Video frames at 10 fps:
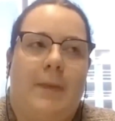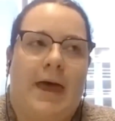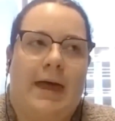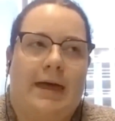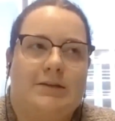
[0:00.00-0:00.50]

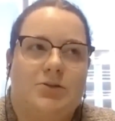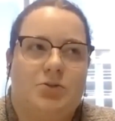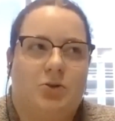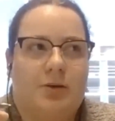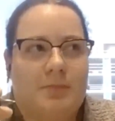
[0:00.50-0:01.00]
and
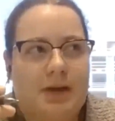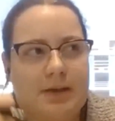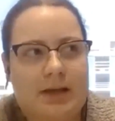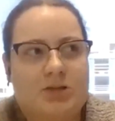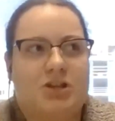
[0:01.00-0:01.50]
during my
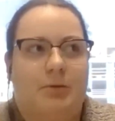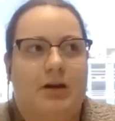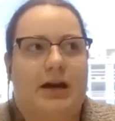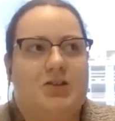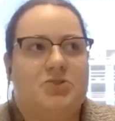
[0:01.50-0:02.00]
lunch
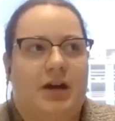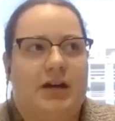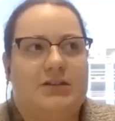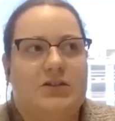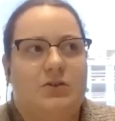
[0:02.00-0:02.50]
hour i
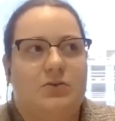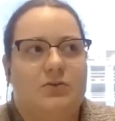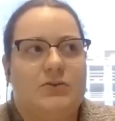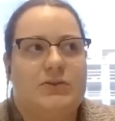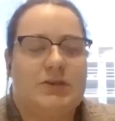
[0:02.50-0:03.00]
try
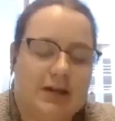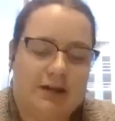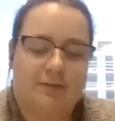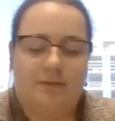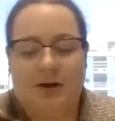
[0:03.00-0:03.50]
to
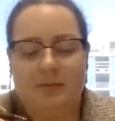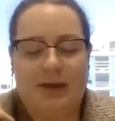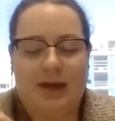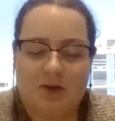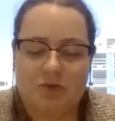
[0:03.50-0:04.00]
study from
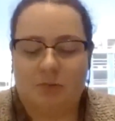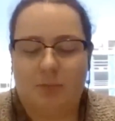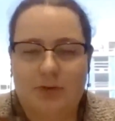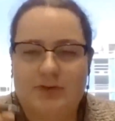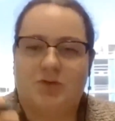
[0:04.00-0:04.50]
the actual
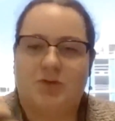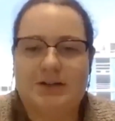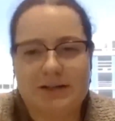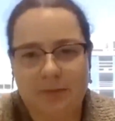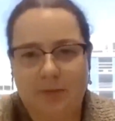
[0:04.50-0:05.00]
books and try to
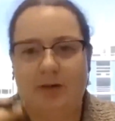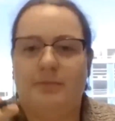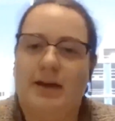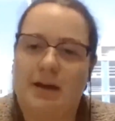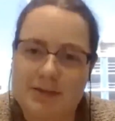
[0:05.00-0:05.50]
see where i'm
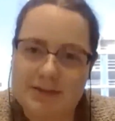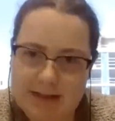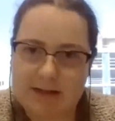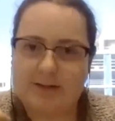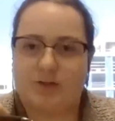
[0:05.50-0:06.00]
making
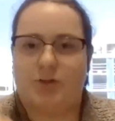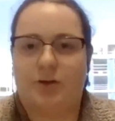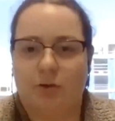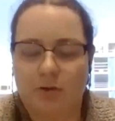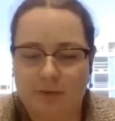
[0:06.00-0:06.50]
mistakes and try to
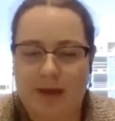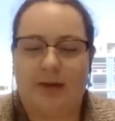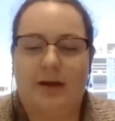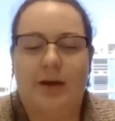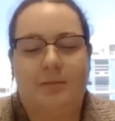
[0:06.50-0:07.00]
go over
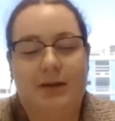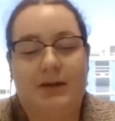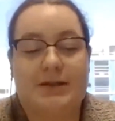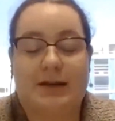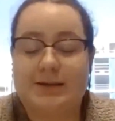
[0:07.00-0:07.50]
that
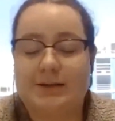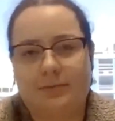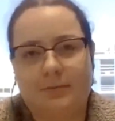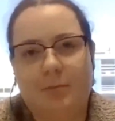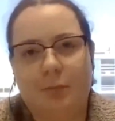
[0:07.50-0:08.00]
because it is
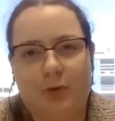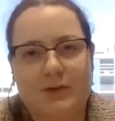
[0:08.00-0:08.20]
a more